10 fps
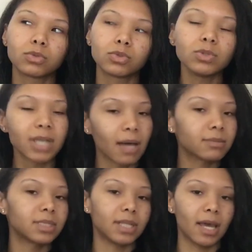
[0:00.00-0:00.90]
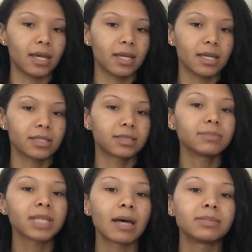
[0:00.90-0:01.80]
2 times a day.
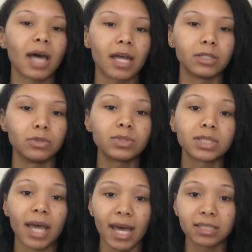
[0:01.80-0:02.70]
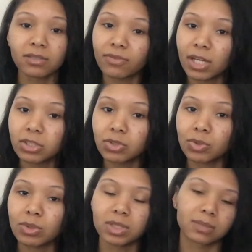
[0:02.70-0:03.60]
Sometimes I'd use it as a
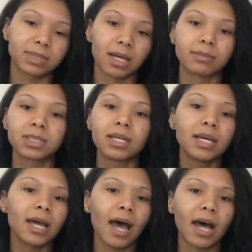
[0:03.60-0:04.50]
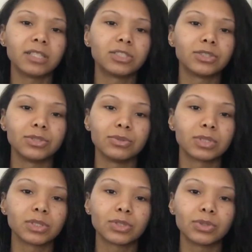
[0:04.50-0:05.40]
facial, or sometimes I'd just
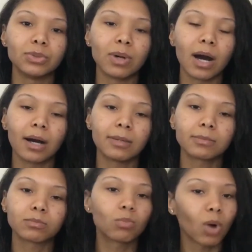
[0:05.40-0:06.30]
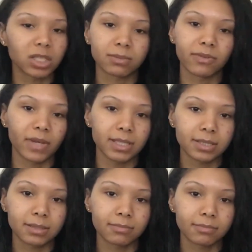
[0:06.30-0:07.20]
use it to wash my
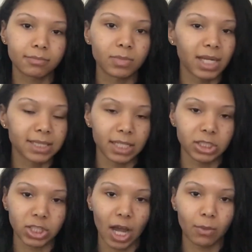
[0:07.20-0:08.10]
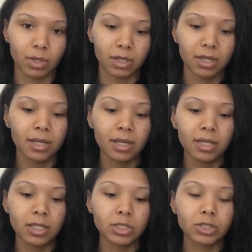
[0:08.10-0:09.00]
face. when I take a shower.
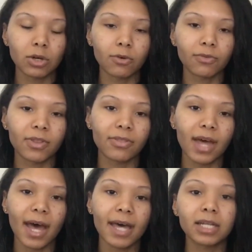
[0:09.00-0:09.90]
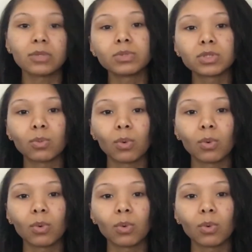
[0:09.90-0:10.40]
So for that, it was